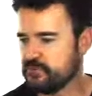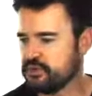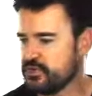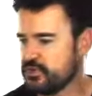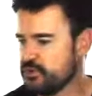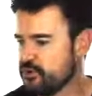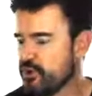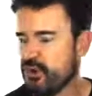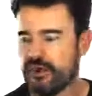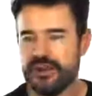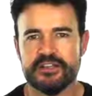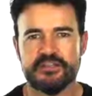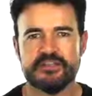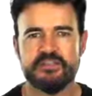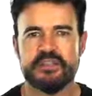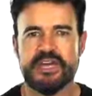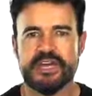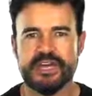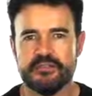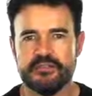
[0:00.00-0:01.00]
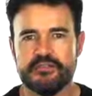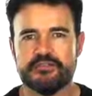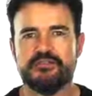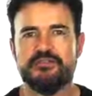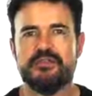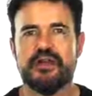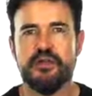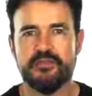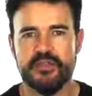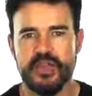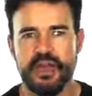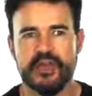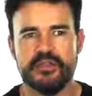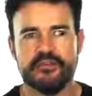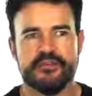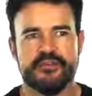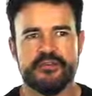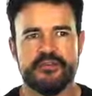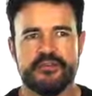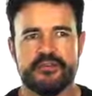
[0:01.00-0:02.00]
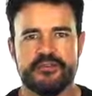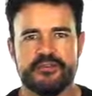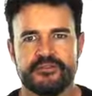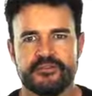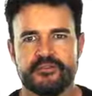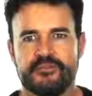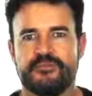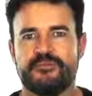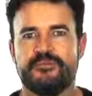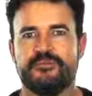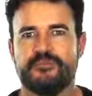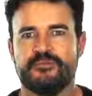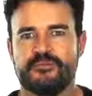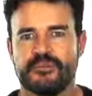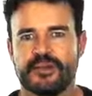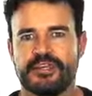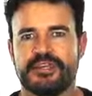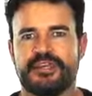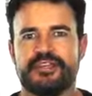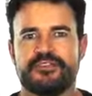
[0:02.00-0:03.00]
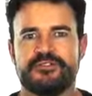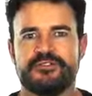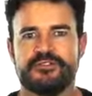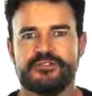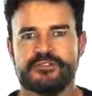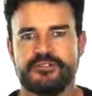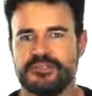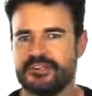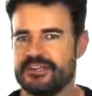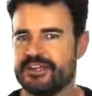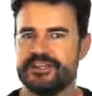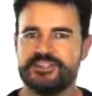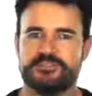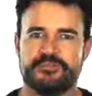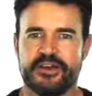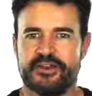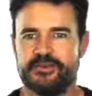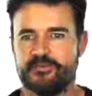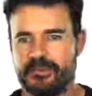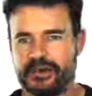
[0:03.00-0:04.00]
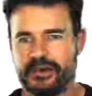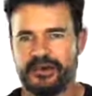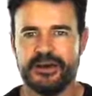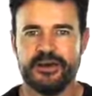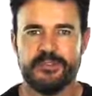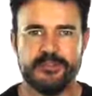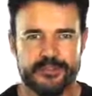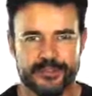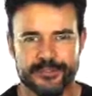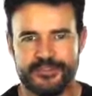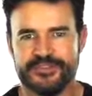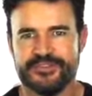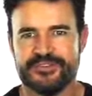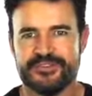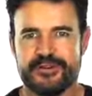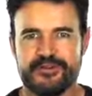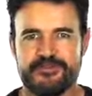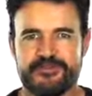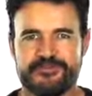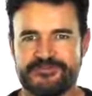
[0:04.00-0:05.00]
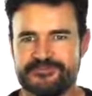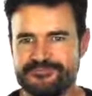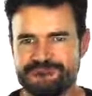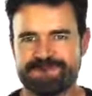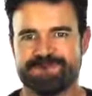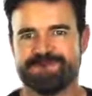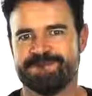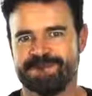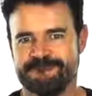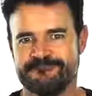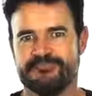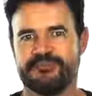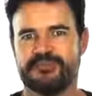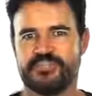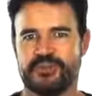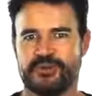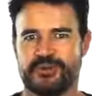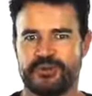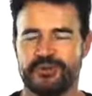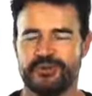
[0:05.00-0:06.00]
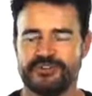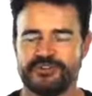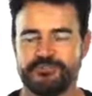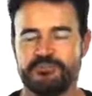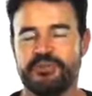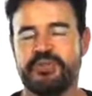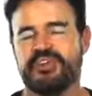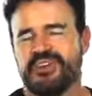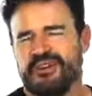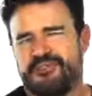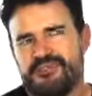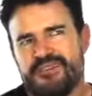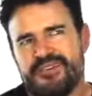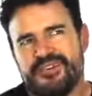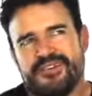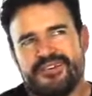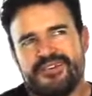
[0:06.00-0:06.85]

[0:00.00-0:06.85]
you going out tonight? Oh, yes. So, what are you gonna do? Are you gonna try to pick up some girls? Pick up.